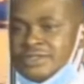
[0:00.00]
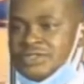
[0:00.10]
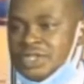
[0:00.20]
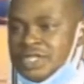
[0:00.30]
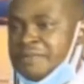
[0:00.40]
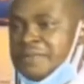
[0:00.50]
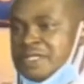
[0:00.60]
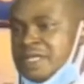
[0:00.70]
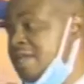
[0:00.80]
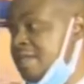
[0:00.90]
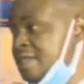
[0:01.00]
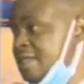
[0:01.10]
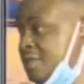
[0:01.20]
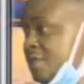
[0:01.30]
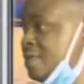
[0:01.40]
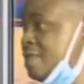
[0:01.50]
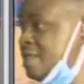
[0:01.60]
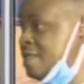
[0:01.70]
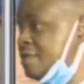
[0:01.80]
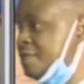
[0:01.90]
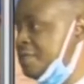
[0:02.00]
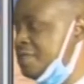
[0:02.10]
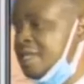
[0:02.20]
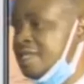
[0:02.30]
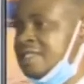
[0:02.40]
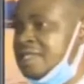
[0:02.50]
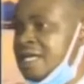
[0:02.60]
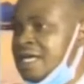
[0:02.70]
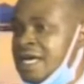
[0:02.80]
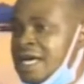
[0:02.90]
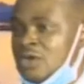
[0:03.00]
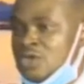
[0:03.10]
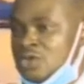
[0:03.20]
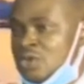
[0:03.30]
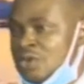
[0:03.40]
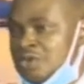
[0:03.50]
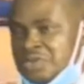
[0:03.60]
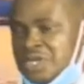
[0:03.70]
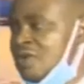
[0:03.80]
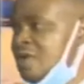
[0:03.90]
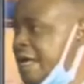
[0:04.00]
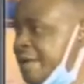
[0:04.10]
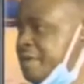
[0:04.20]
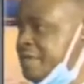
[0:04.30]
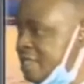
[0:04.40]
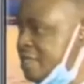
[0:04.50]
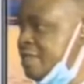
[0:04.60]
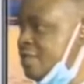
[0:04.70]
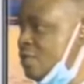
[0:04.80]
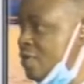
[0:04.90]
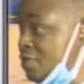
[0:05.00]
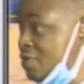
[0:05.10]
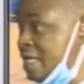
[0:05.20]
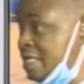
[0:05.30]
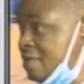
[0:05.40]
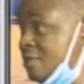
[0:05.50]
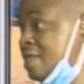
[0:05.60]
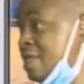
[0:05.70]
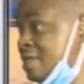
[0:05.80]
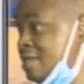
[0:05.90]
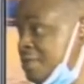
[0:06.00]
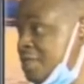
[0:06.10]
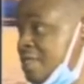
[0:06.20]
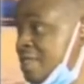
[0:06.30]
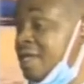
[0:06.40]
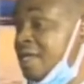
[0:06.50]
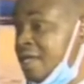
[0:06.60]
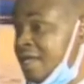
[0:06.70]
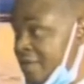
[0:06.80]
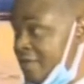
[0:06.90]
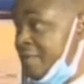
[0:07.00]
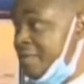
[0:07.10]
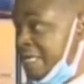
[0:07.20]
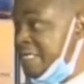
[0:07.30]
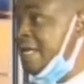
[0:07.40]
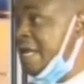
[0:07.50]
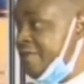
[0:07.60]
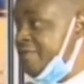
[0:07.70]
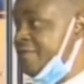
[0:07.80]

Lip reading: treating basic illness in sickle cell disease patients, and also doing other basic things to ensure that the sickle cell disease patients live a better life.